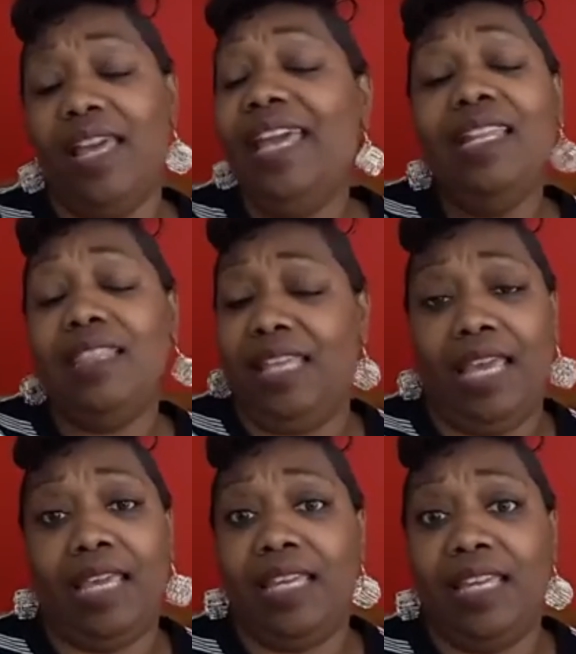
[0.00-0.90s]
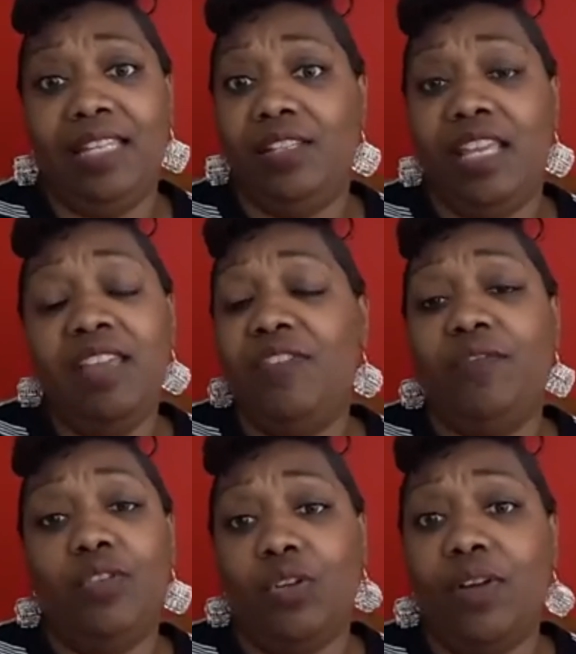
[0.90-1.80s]
Anything, even if
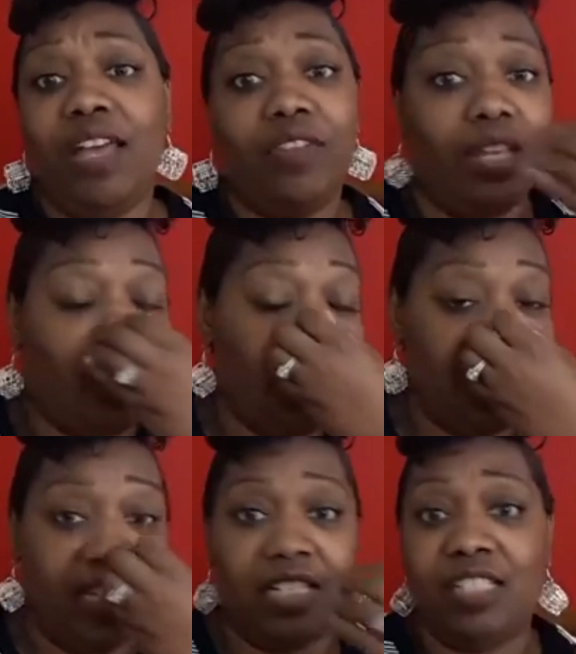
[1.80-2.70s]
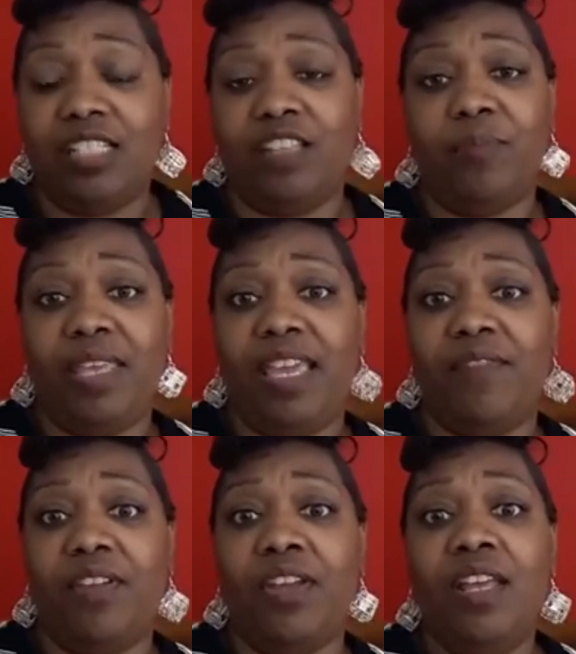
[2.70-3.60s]
you don't have an addictive
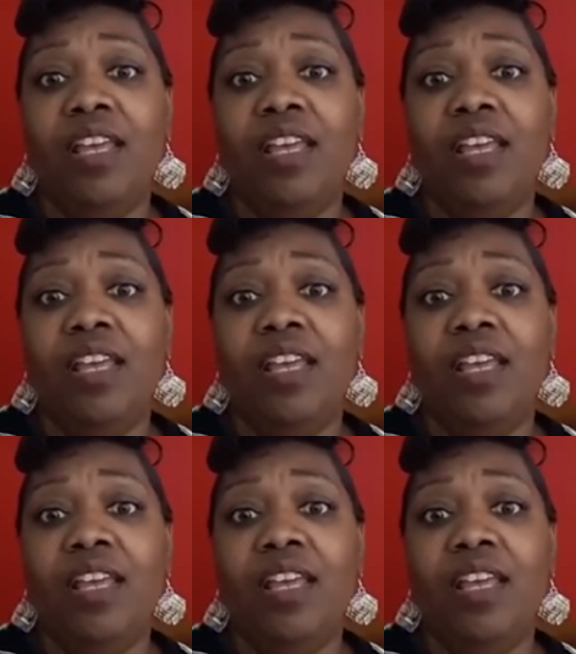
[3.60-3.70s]
behavior,